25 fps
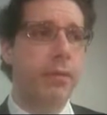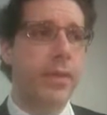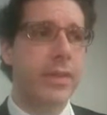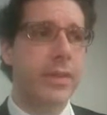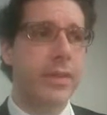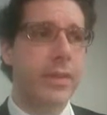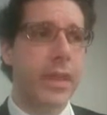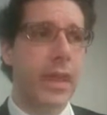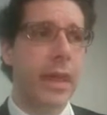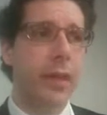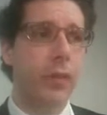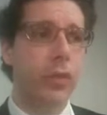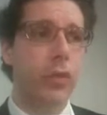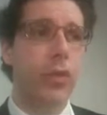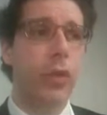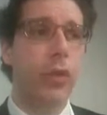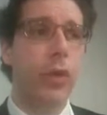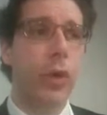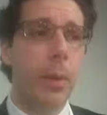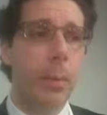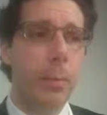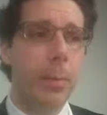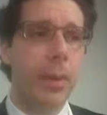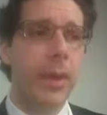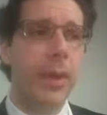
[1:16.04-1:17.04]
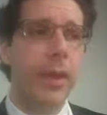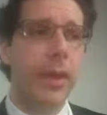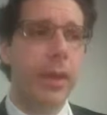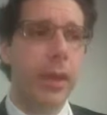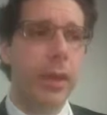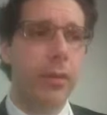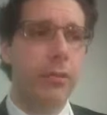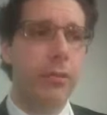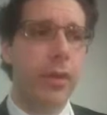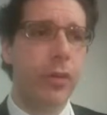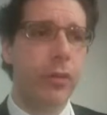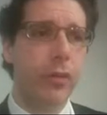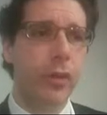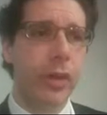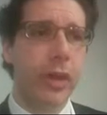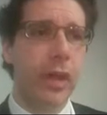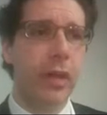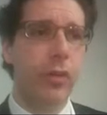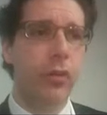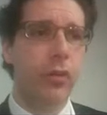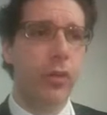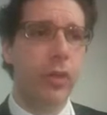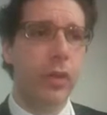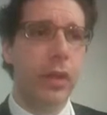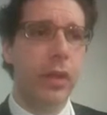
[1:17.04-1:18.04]
investigation or empirical
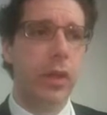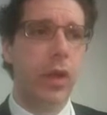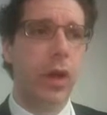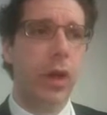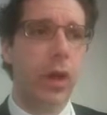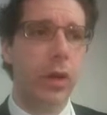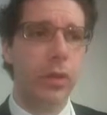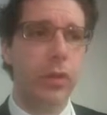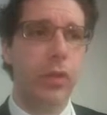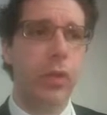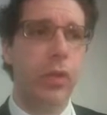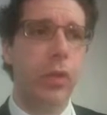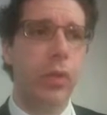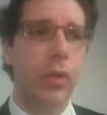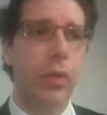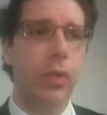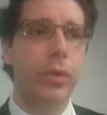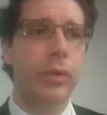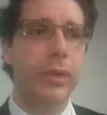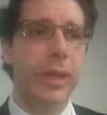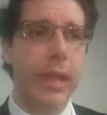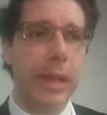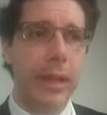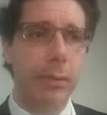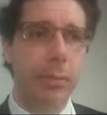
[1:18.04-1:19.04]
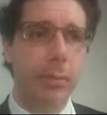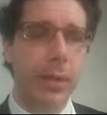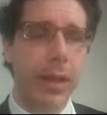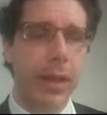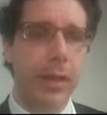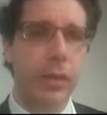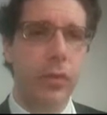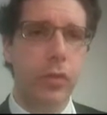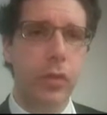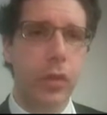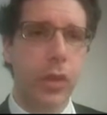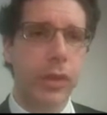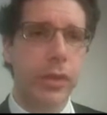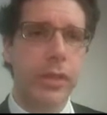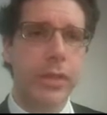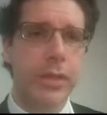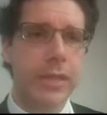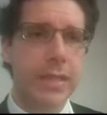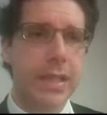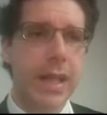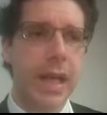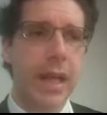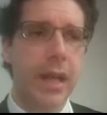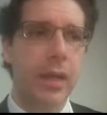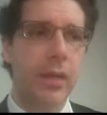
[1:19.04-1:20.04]
investigation that ought to take place to
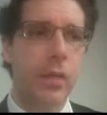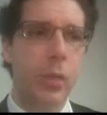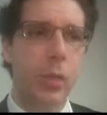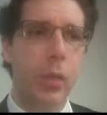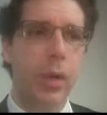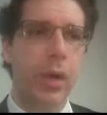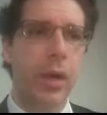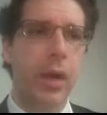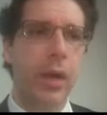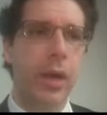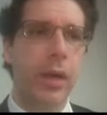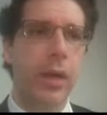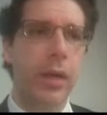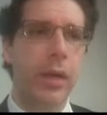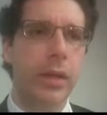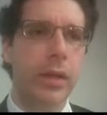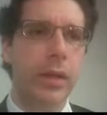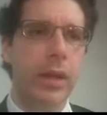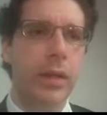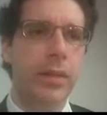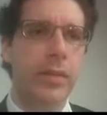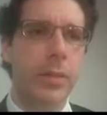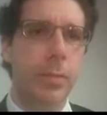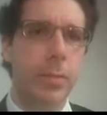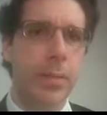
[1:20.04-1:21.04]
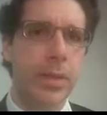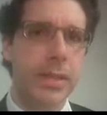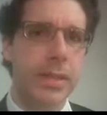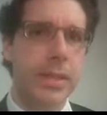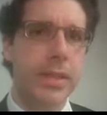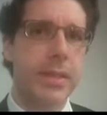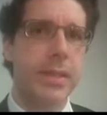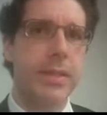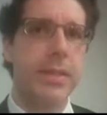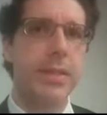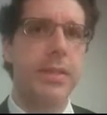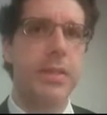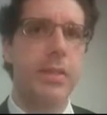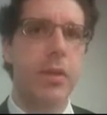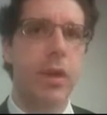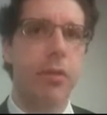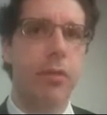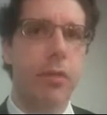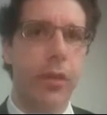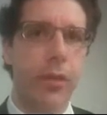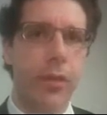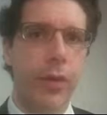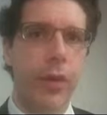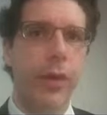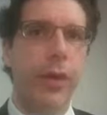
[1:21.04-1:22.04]
understand why there's a persistence
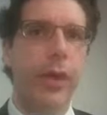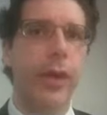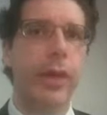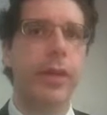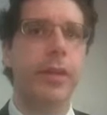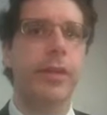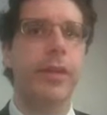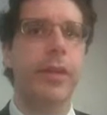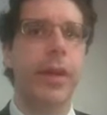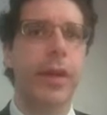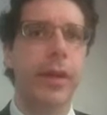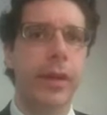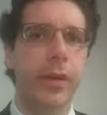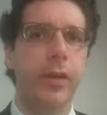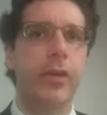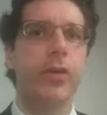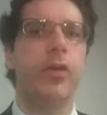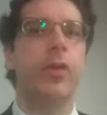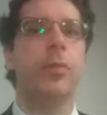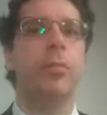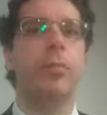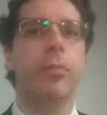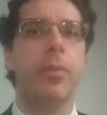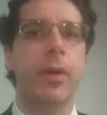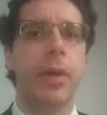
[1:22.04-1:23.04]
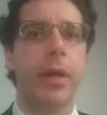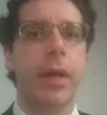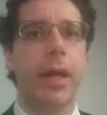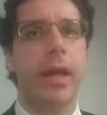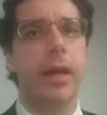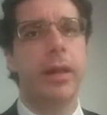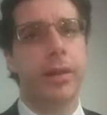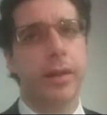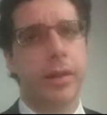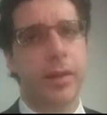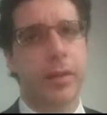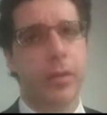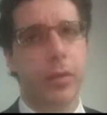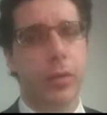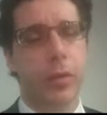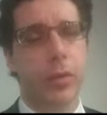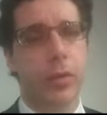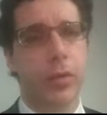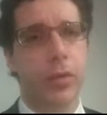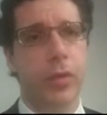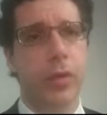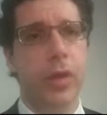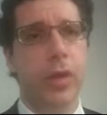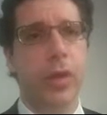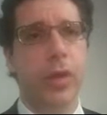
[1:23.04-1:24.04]
of authoritarianism in these
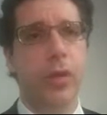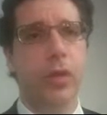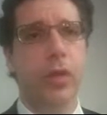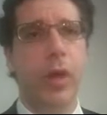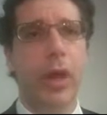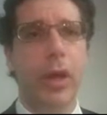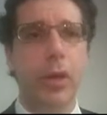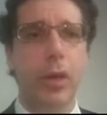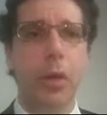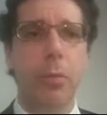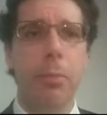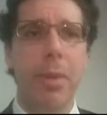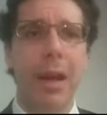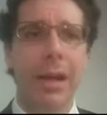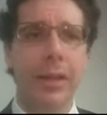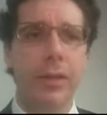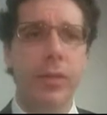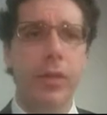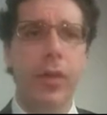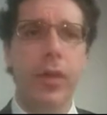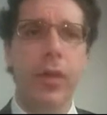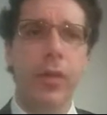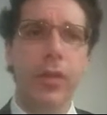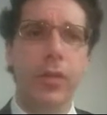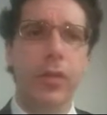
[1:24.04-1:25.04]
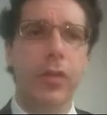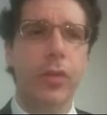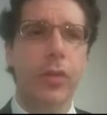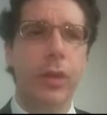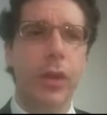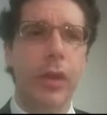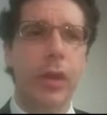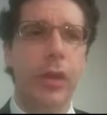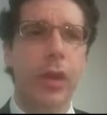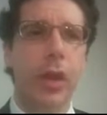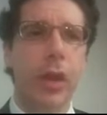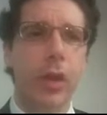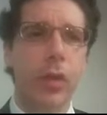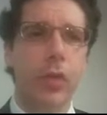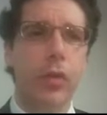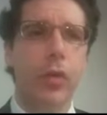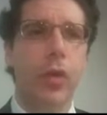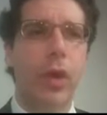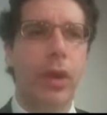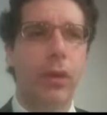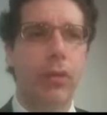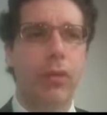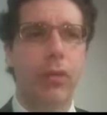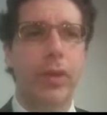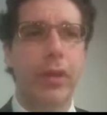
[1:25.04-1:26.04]
routes. So I go back to history
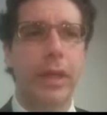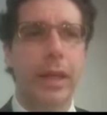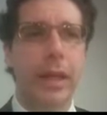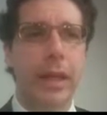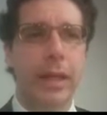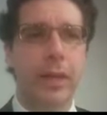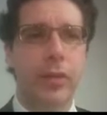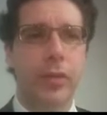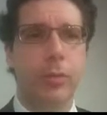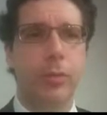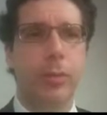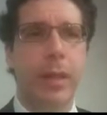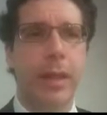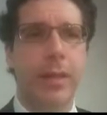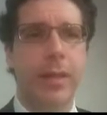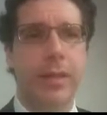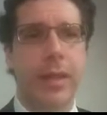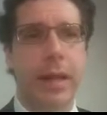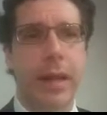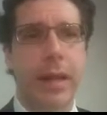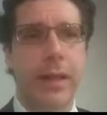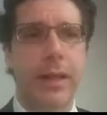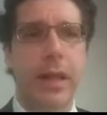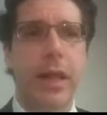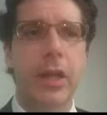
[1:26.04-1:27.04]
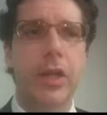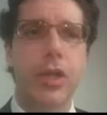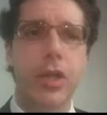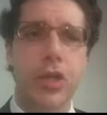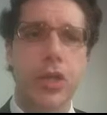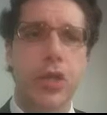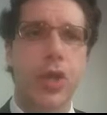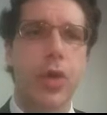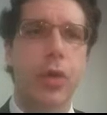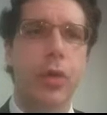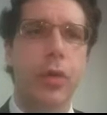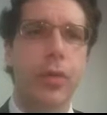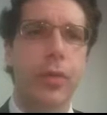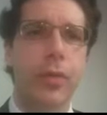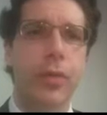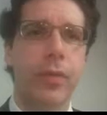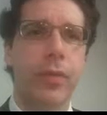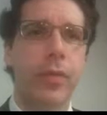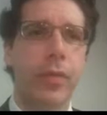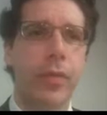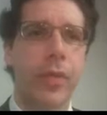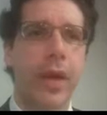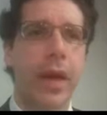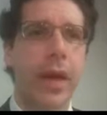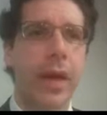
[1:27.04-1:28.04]
to actually explain that and show
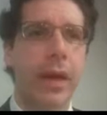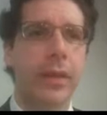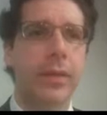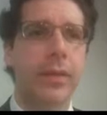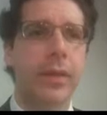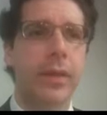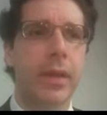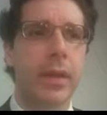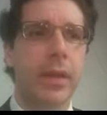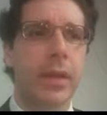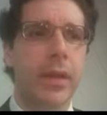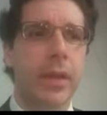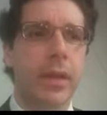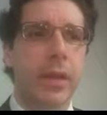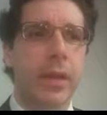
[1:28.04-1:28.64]
that